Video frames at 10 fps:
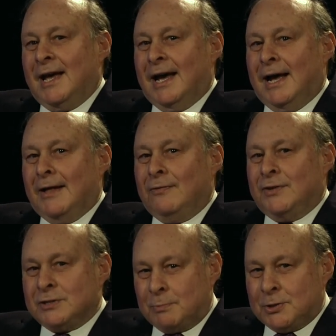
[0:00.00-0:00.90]
And
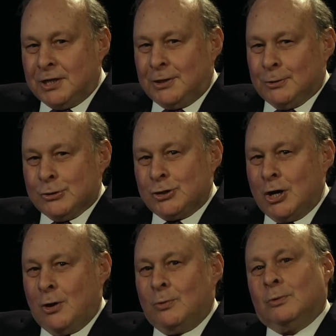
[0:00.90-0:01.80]
this particular
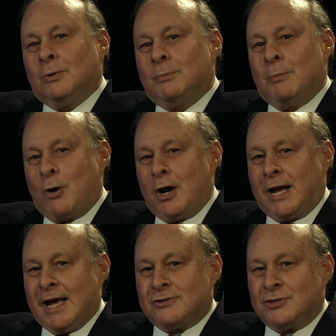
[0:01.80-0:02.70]
show will be
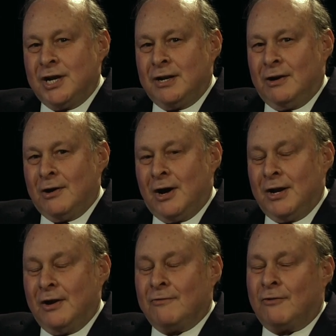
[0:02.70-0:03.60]
broadcast then
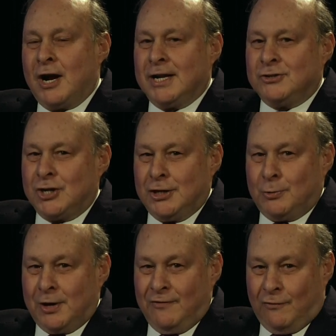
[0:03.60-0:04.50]
on Friday,
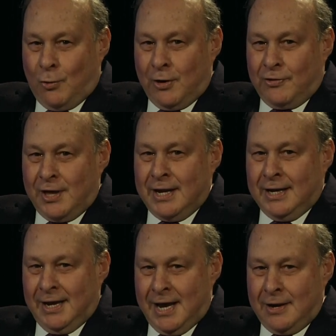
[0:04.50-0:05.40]
January 4th, and
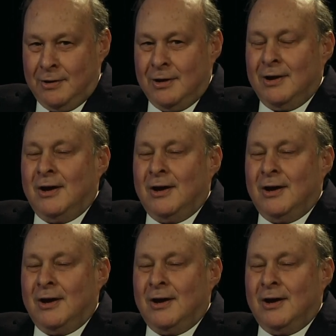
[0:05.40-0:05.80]
again